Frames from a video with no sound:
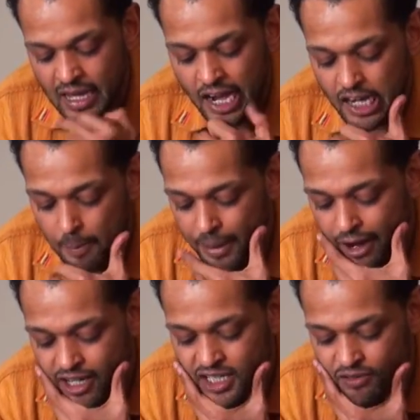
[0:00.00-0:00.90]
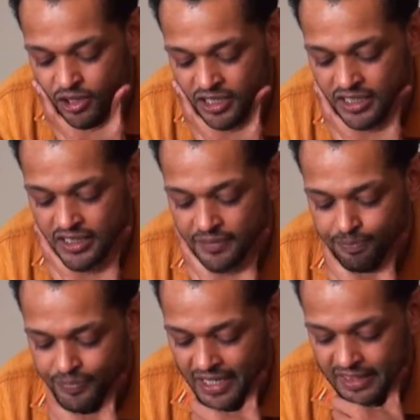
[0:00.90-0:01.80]
A comparative look
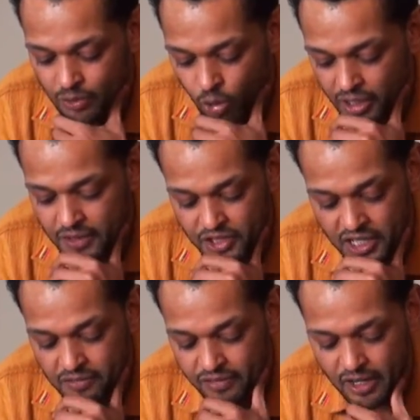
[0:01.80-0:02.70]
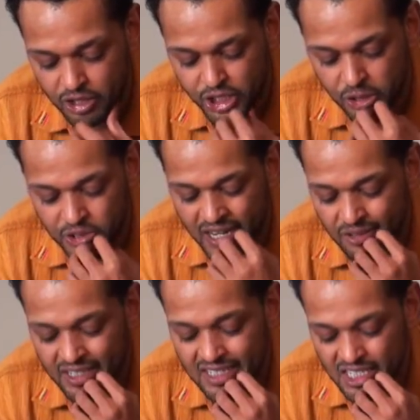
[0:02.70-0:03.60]
at the work of Sudden Flowers shows
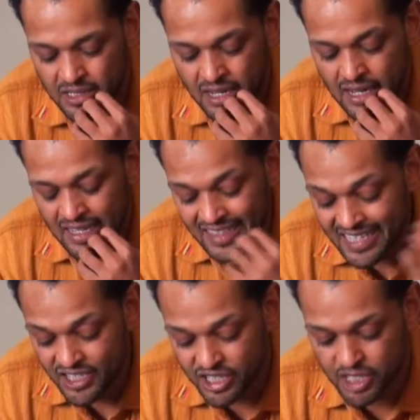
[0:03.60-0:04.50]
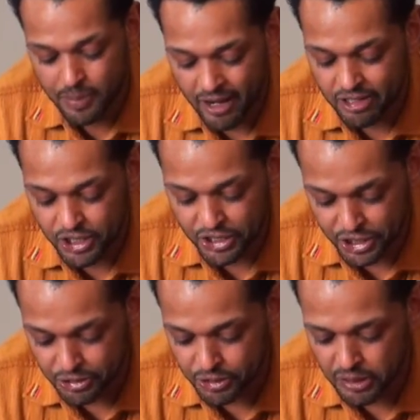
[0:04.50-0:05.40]
how these disparaged
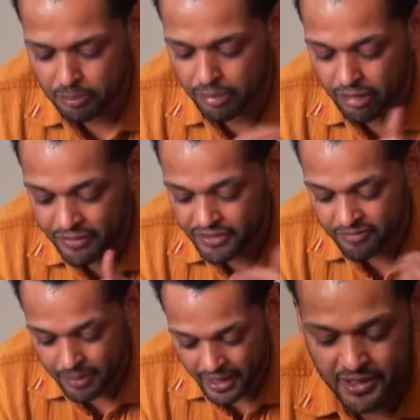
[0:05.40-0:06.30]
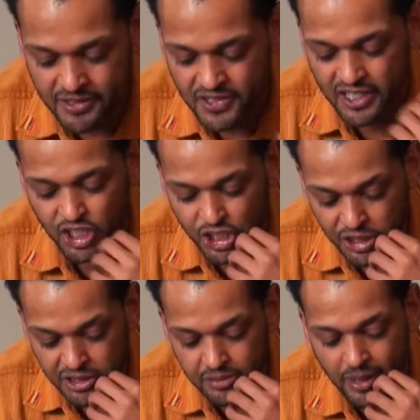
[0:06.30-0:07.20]
children, bereft of parents and
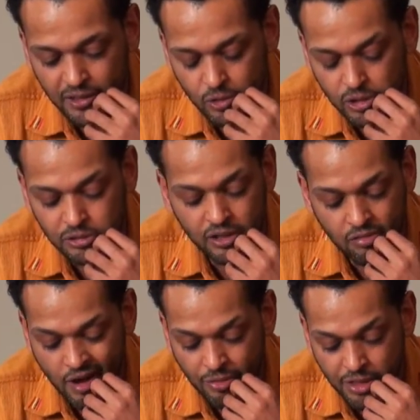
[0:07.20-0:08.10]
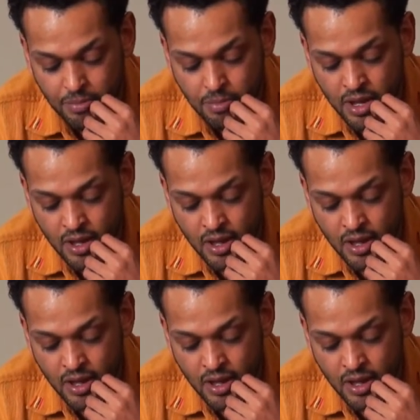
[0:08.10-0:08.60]
shunned by the world around them,